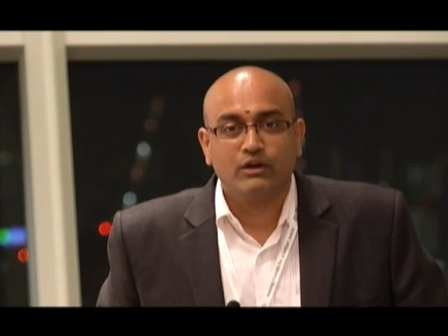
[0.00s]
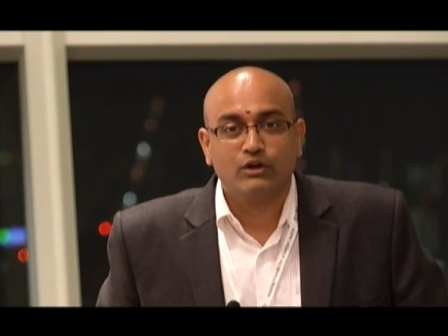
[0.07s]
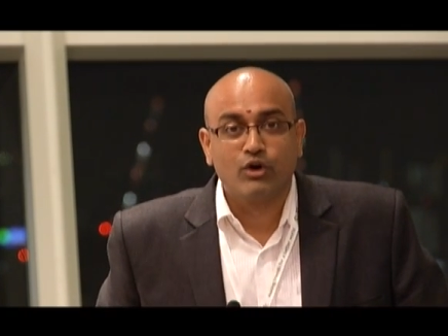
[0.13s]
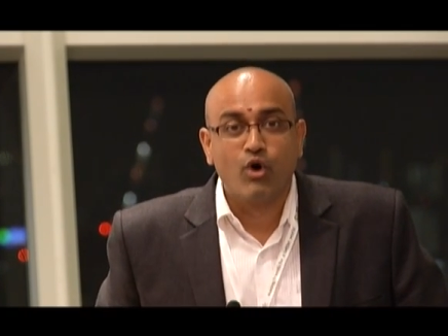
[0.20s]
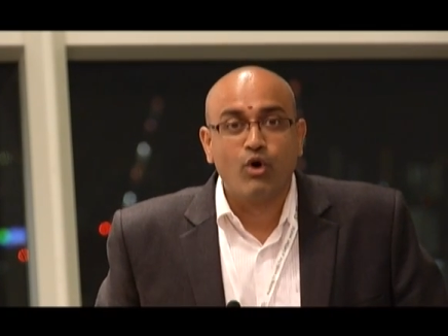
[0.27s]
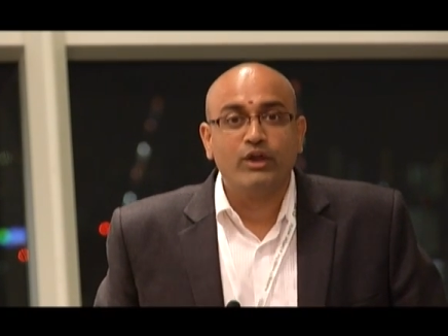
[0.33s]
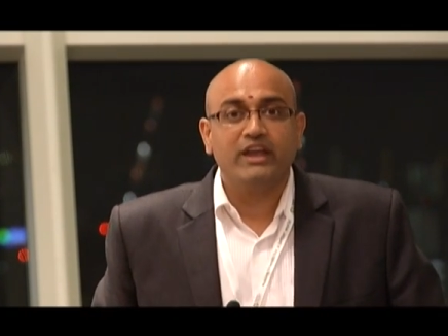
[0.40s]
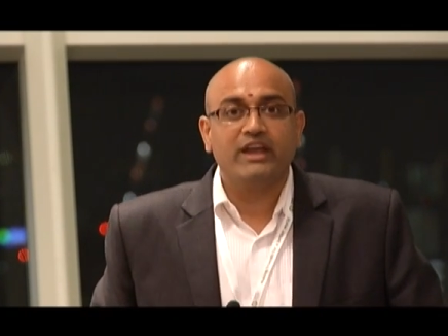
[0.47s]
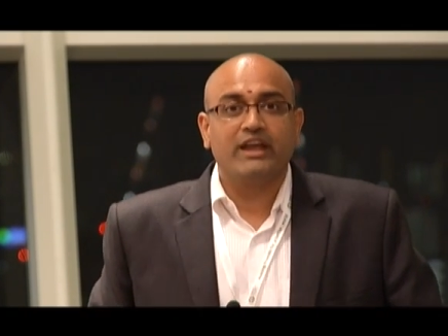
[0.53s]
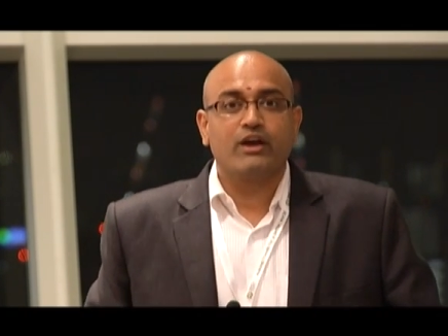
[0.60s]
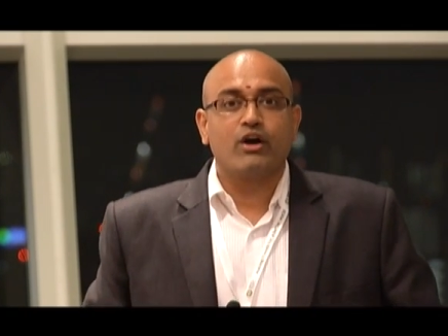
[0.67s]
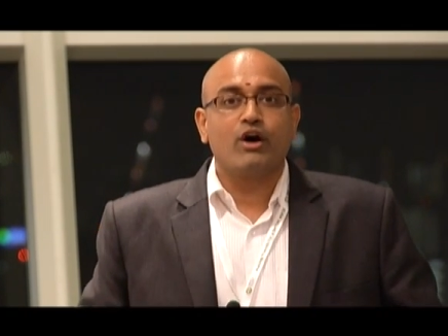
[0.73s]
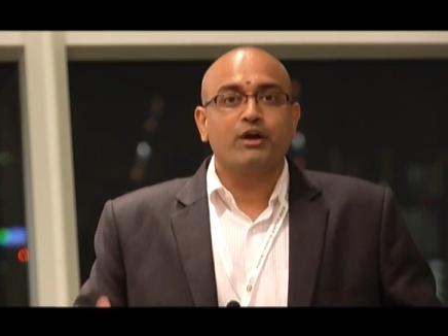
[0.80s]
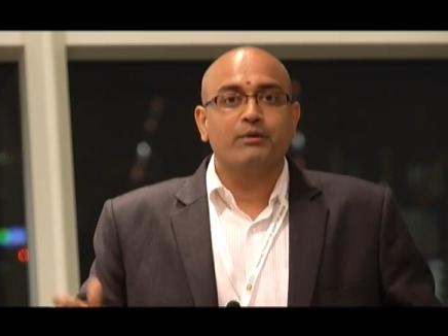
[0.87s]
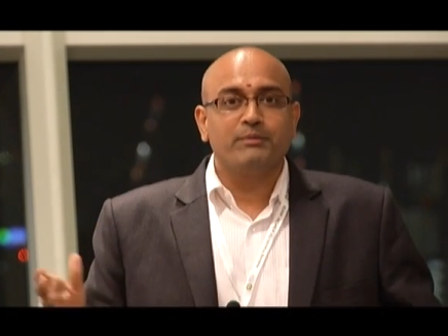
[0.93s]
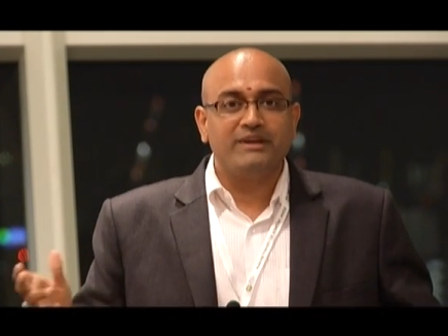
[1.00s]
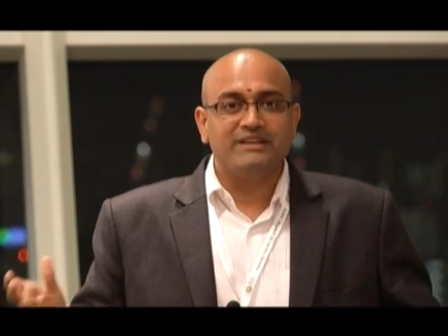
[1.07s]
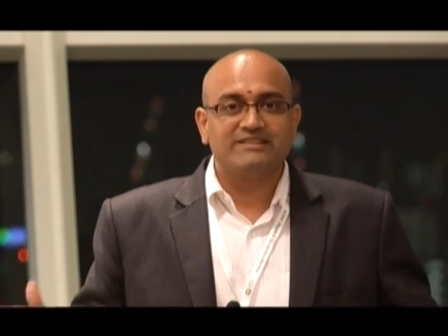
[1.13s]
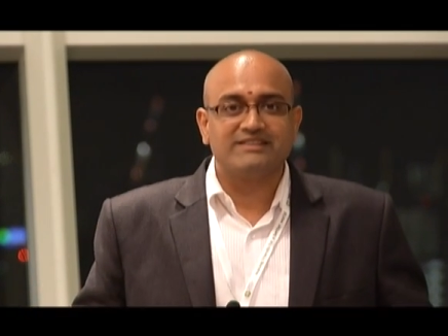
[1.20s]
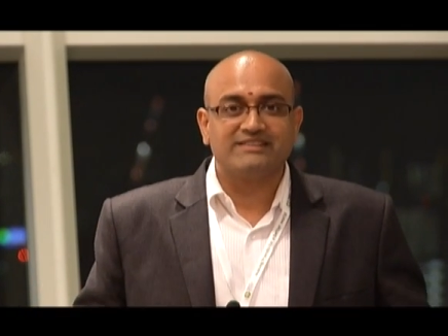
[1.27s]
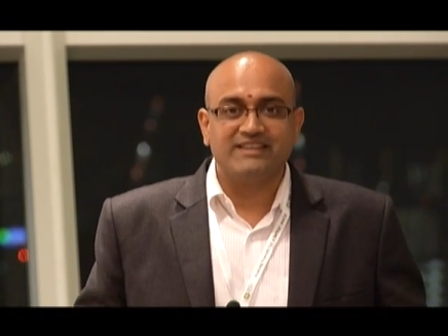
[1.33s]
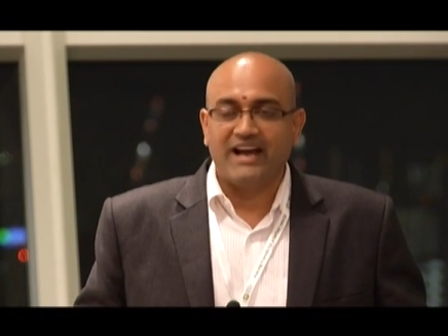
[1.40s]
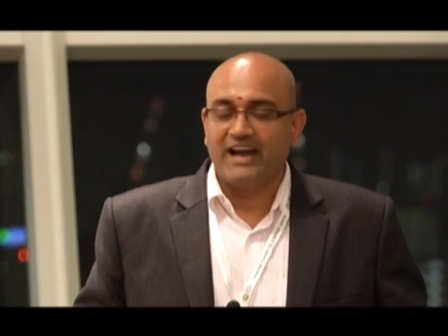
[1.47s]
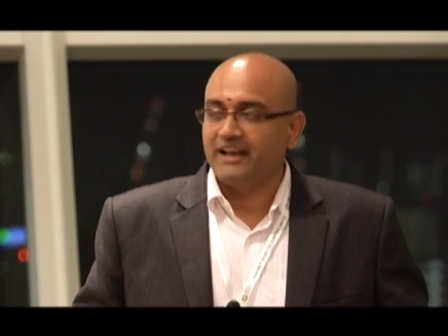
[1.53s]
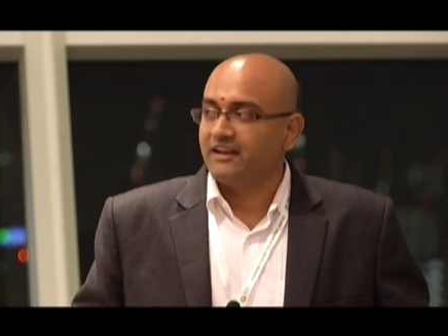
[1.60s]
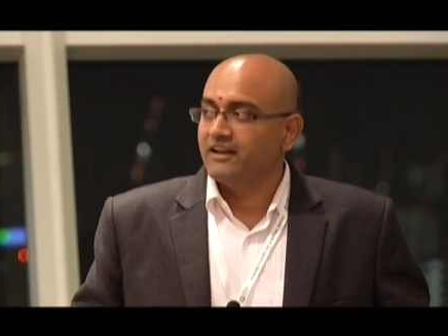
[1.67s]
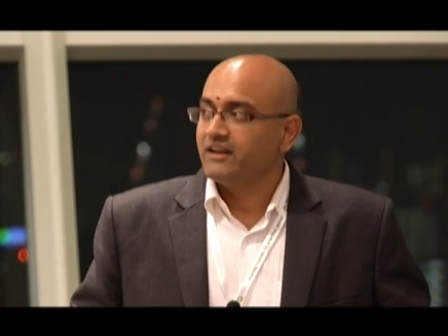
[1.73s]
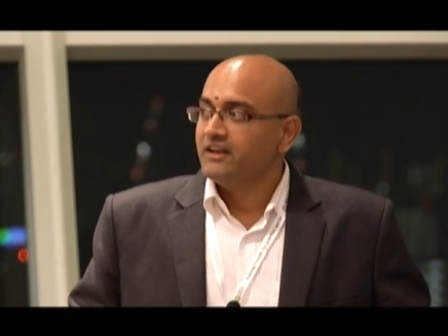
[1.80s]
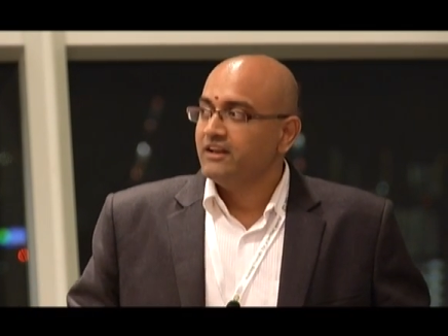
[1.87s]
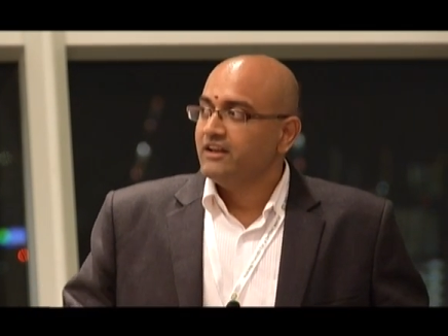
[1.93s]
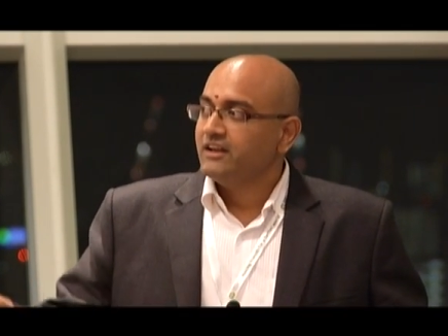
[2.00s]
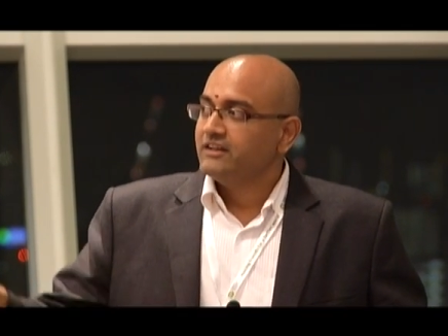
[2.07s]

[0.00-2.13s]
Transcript: growing economies is that